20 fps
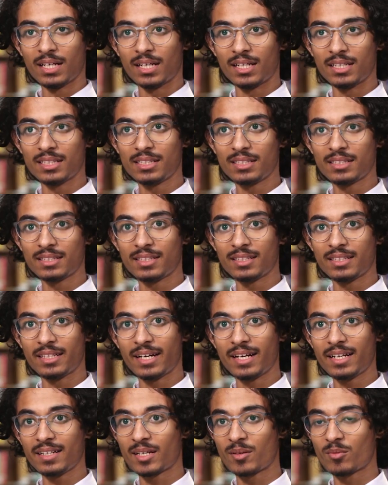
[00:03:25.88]
Other than
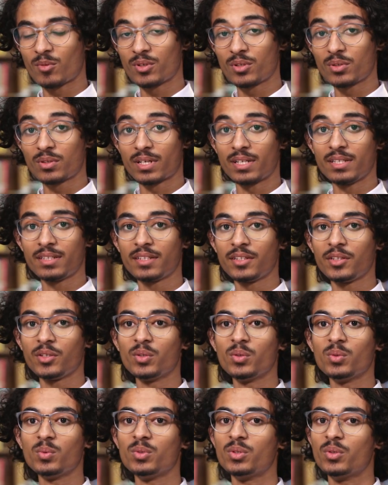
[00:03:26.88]
that, I want to
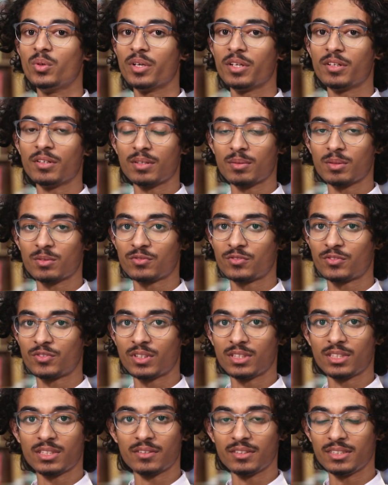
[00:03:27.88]
continue doing
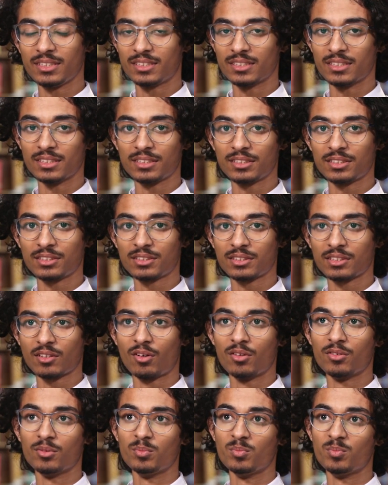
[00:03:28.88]
further research
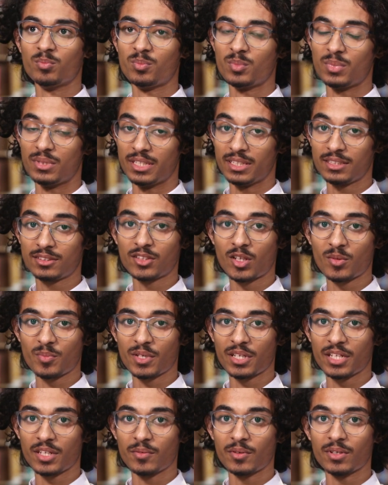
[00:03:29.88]
on this
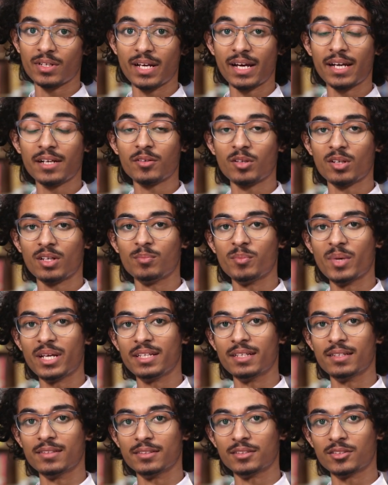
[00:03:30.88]
topic even, and on
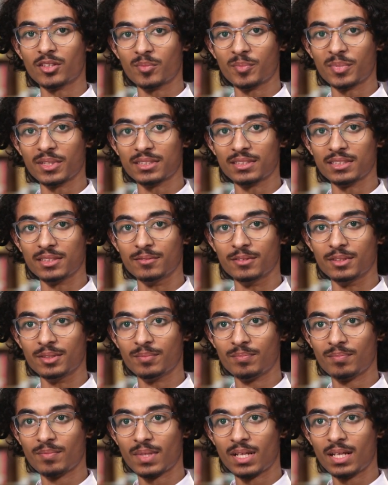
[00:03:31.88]
many other topics
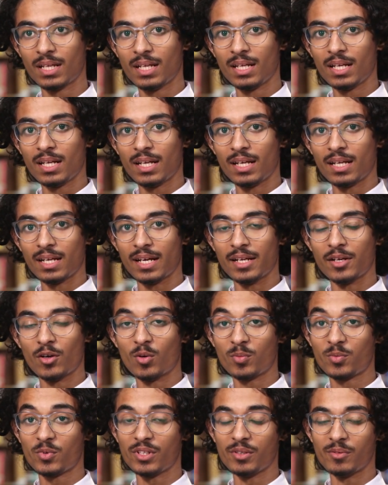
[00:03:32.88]
even, and
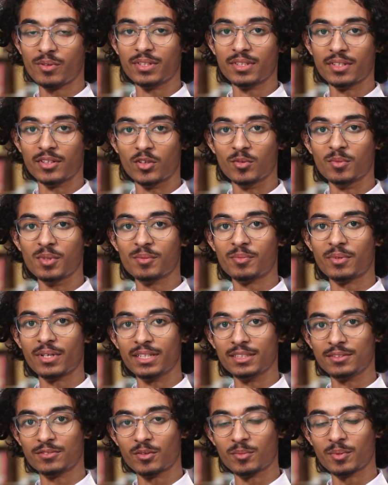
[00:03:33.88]
hopefully win the Nobel
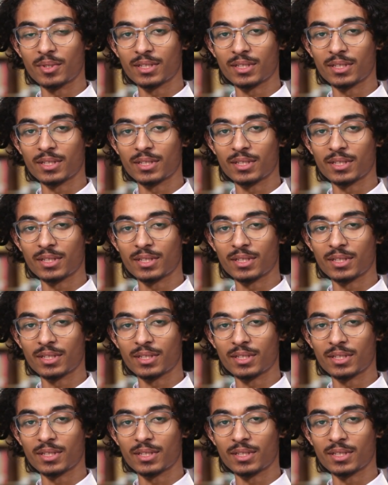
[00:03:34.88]
Prize for